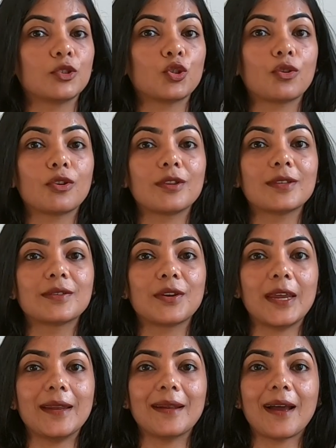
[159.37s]
shown on the
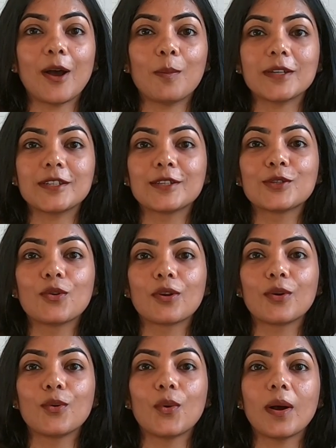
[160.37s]
screen, how much it's going
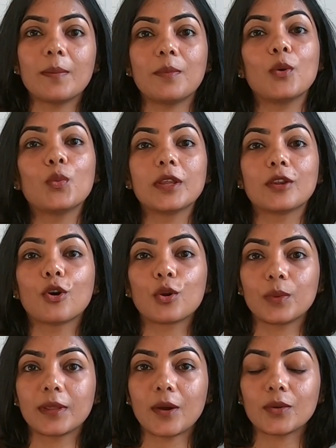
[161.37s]
to go up with or
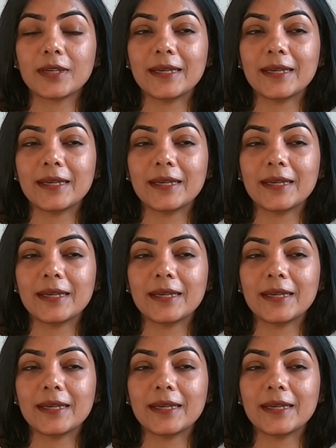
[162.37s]
without